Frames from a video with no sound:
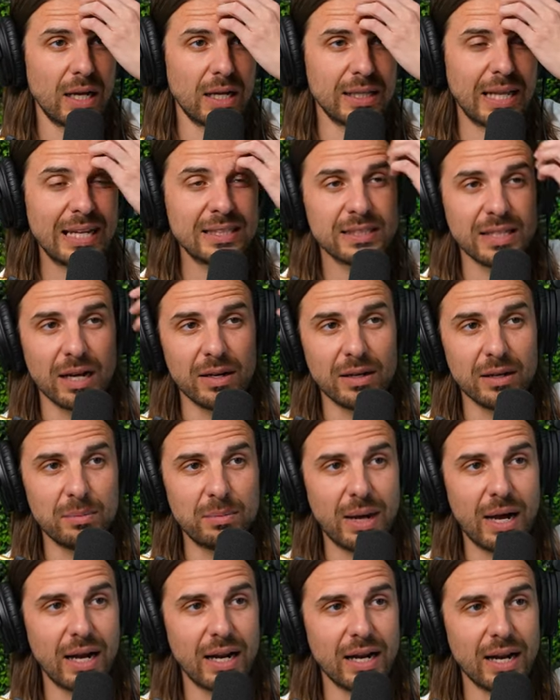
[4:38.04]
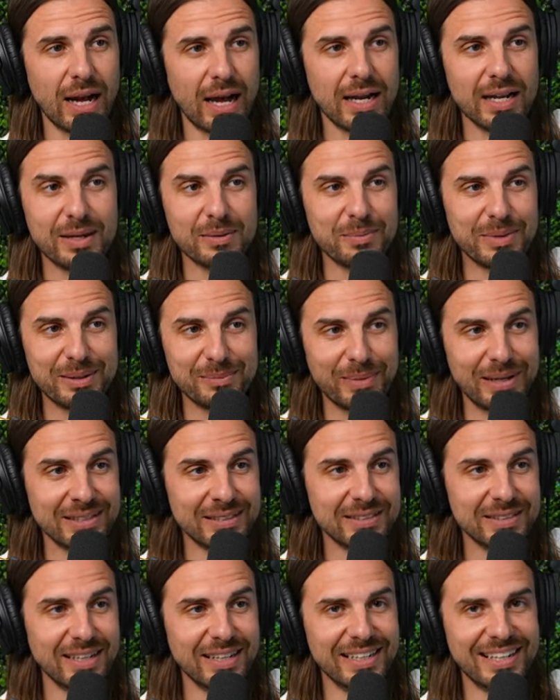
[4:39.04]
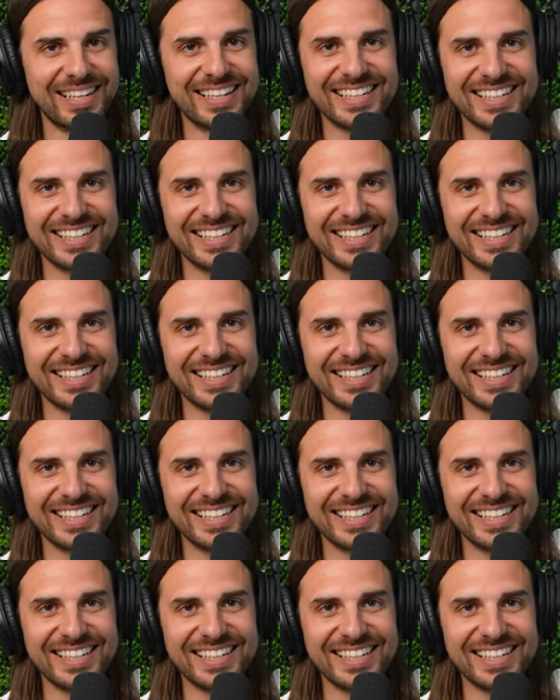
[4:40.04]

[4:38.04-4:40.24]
that sounded bad. I didn't mean my son.